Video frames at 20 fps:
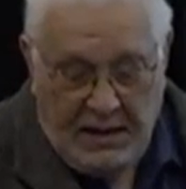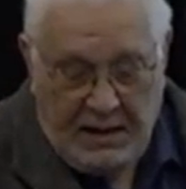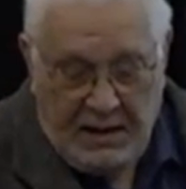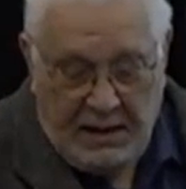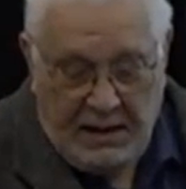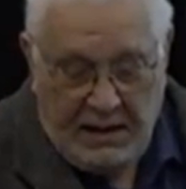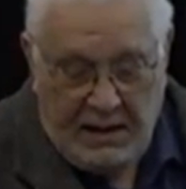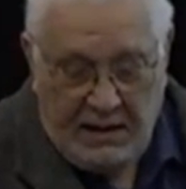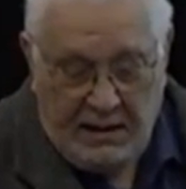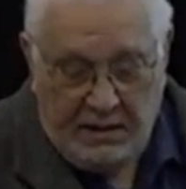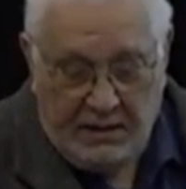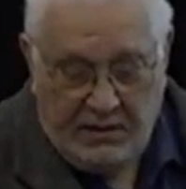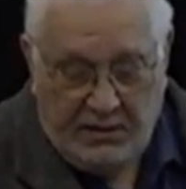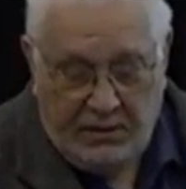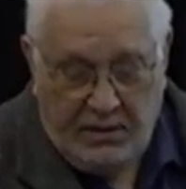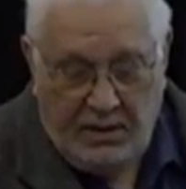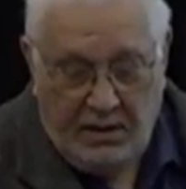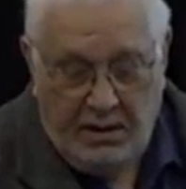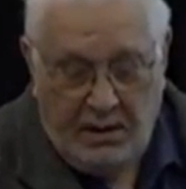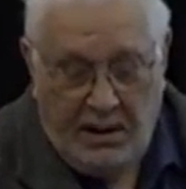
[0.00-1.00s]
And
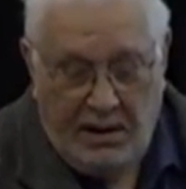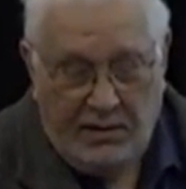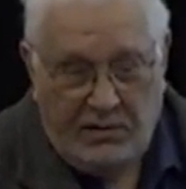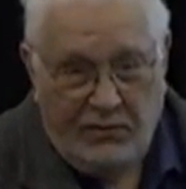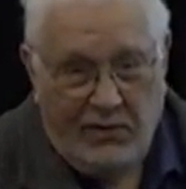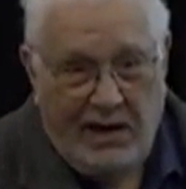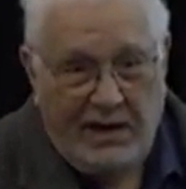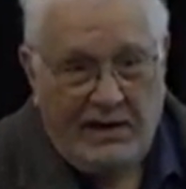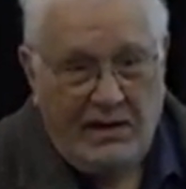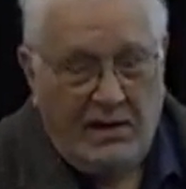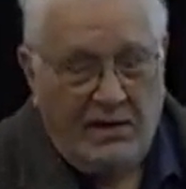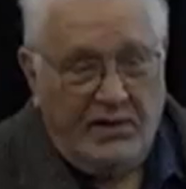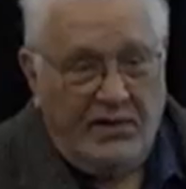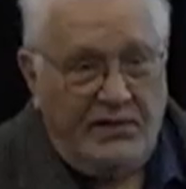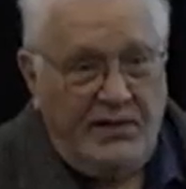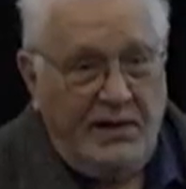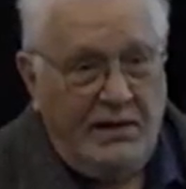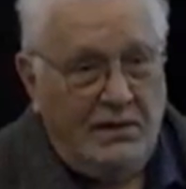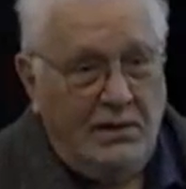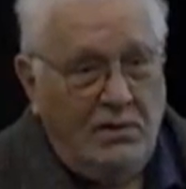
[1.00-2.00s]
Craig and other
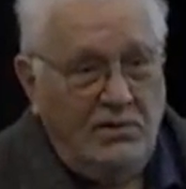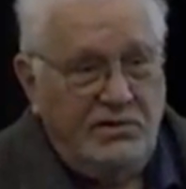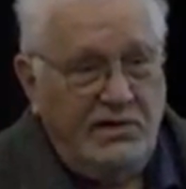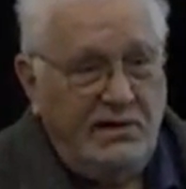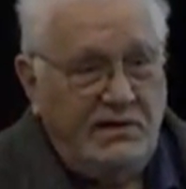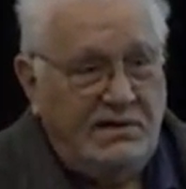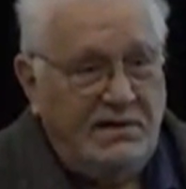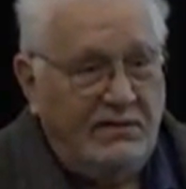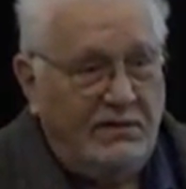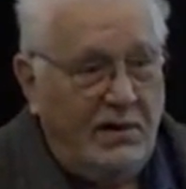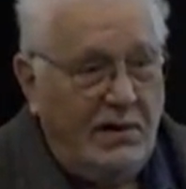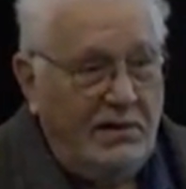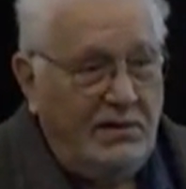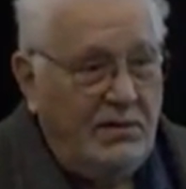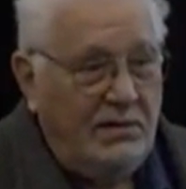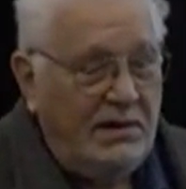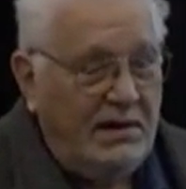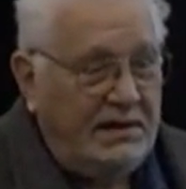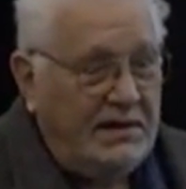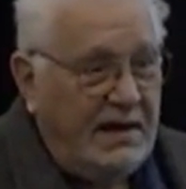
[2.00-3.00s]
theologians have argued
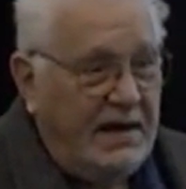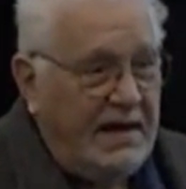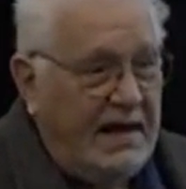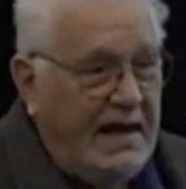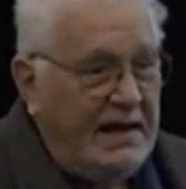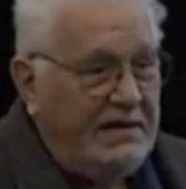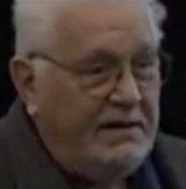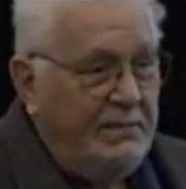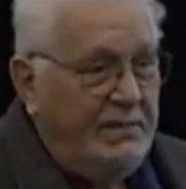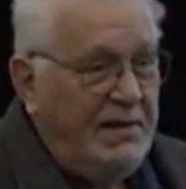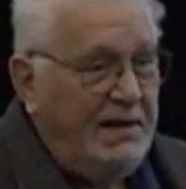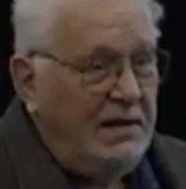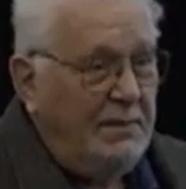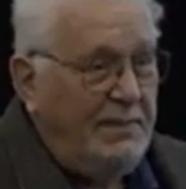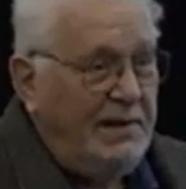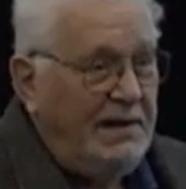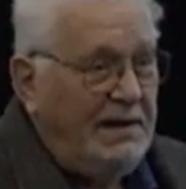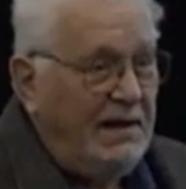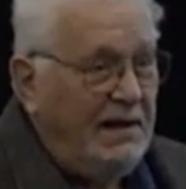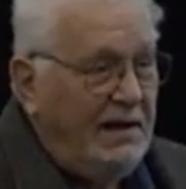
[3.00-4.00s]
that that had to be the
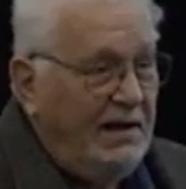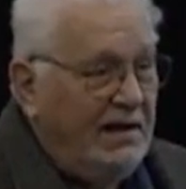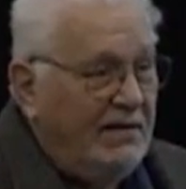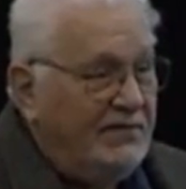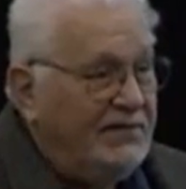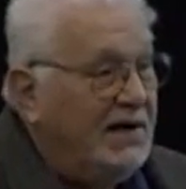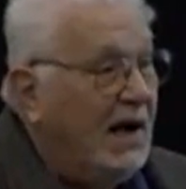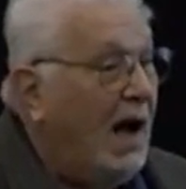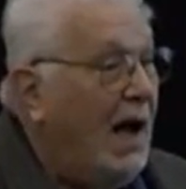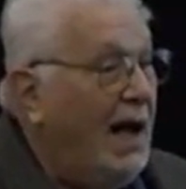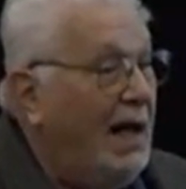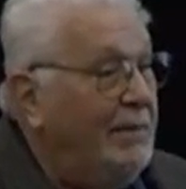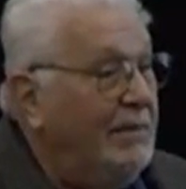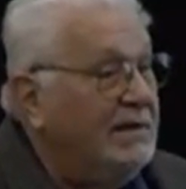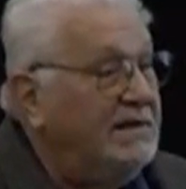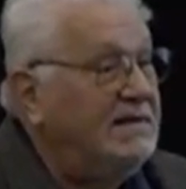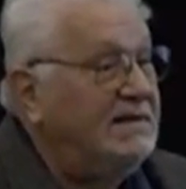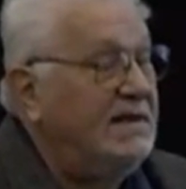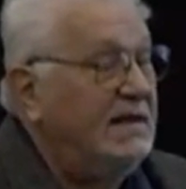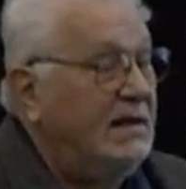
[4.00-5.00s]
beginning of time
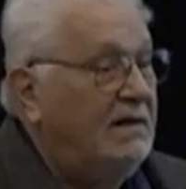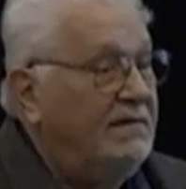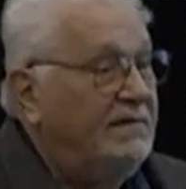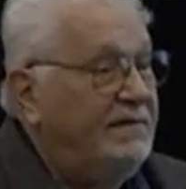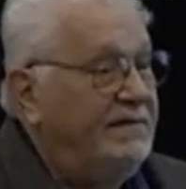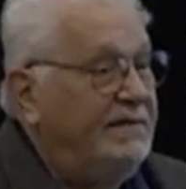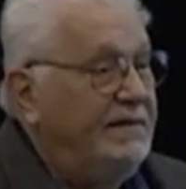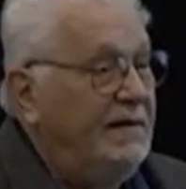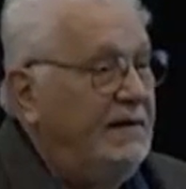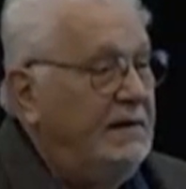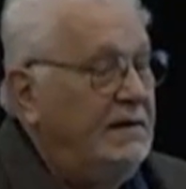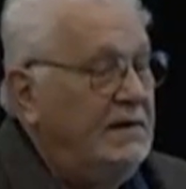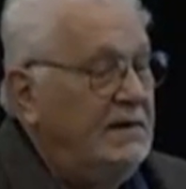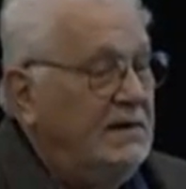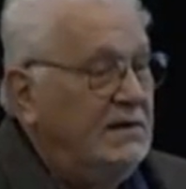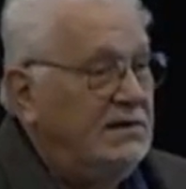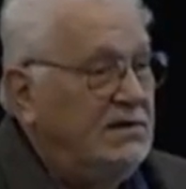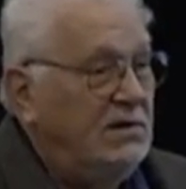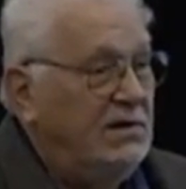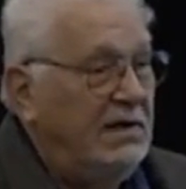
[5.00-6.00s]
itself,
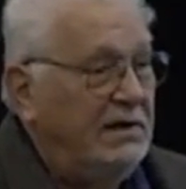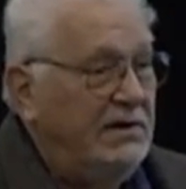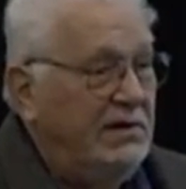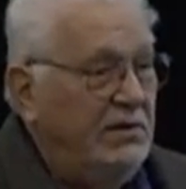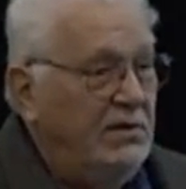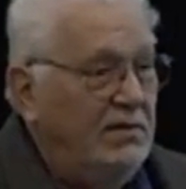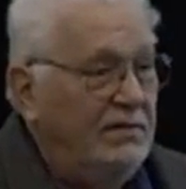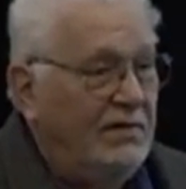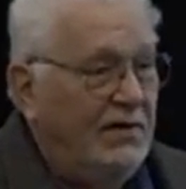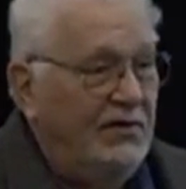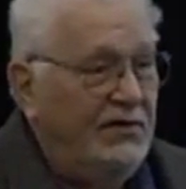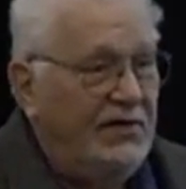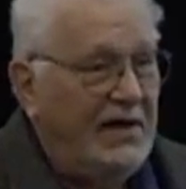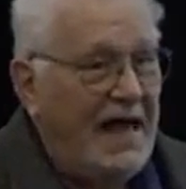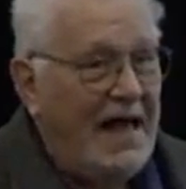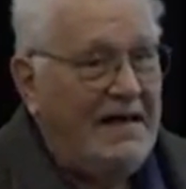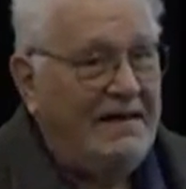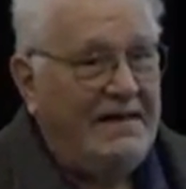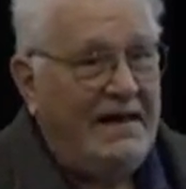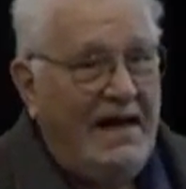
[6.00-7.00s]
so that the universe
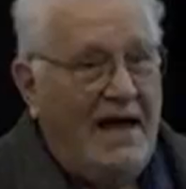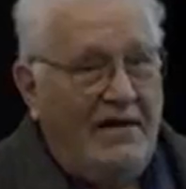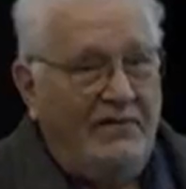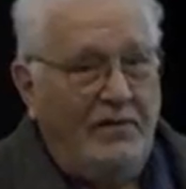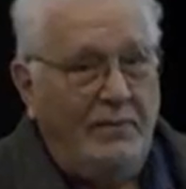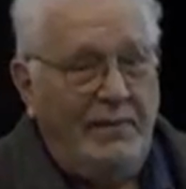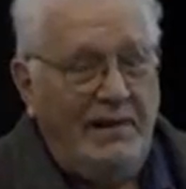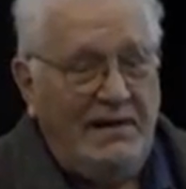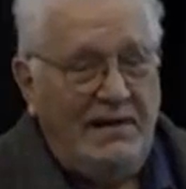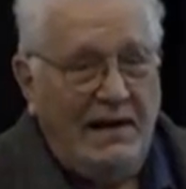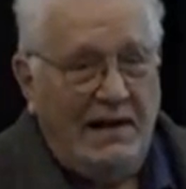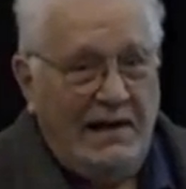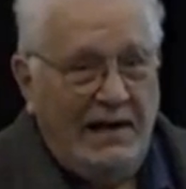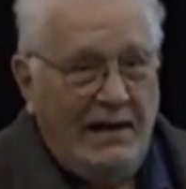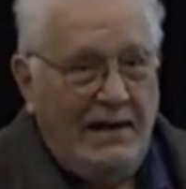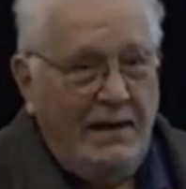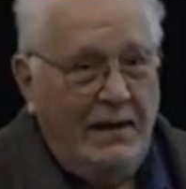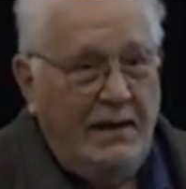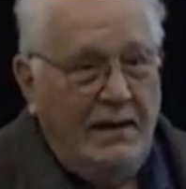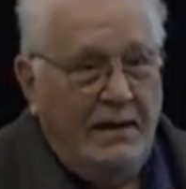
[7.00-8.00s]
had to have a
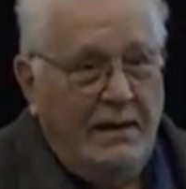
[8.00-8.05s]
beginning.